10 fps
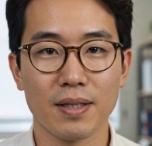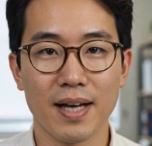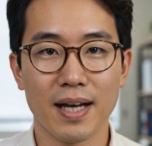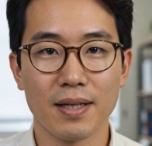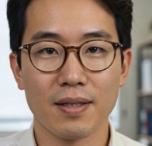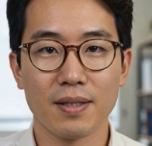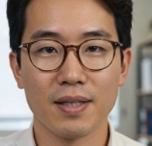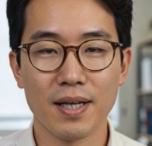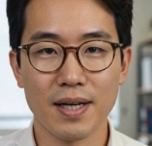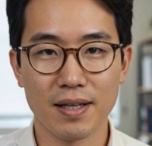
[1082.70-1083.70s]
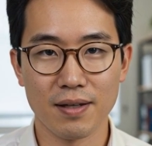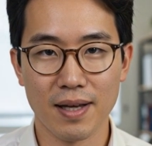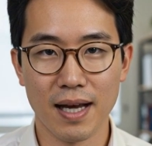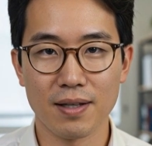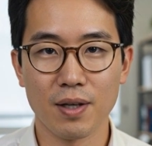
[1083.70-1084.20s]
attackers, if it
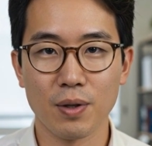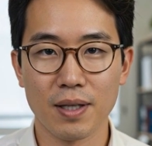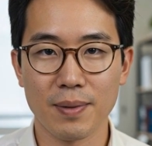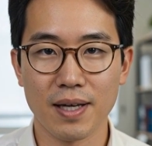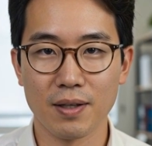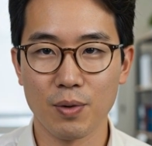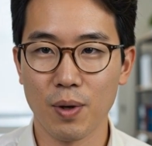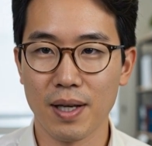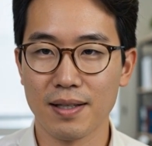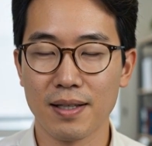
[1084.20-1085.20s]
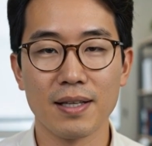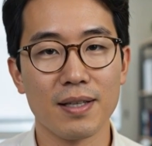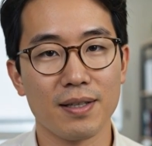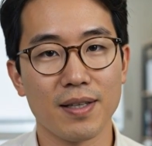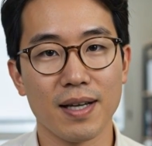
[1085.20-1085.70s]
hasn't already begun
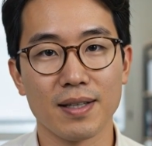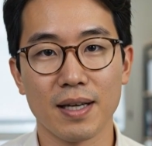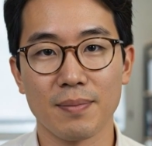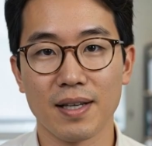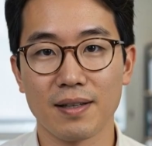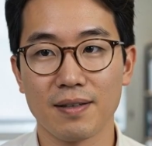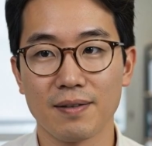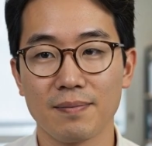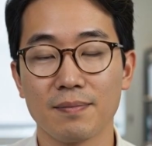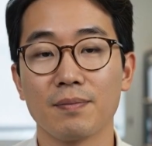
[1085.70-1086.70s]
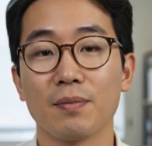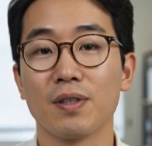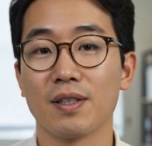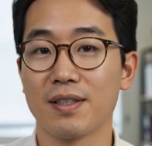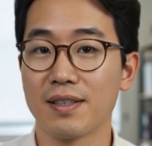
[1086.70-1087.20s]
quietly, is likely imminent,
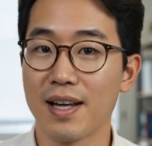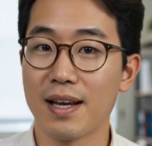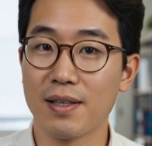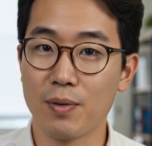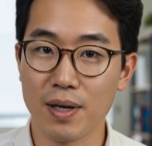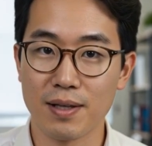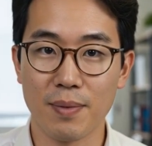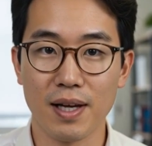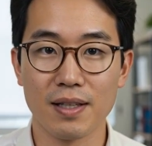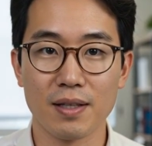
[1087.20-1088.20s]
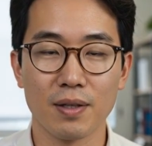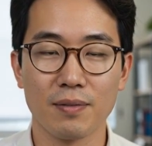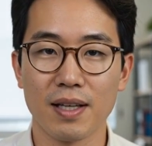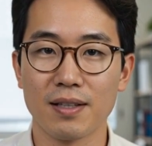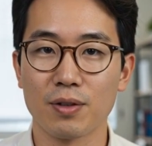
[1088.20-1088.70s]
which is exactly why the practical
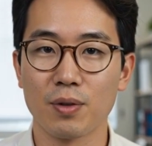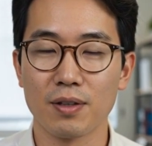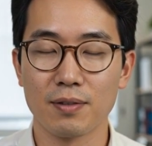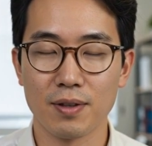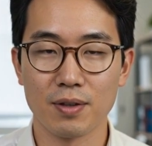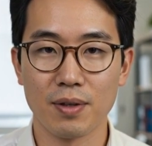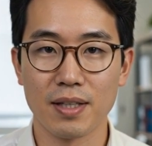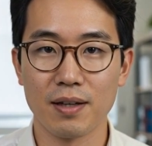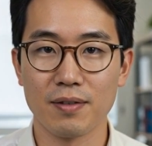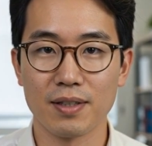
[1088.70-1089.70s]
advice across virtually every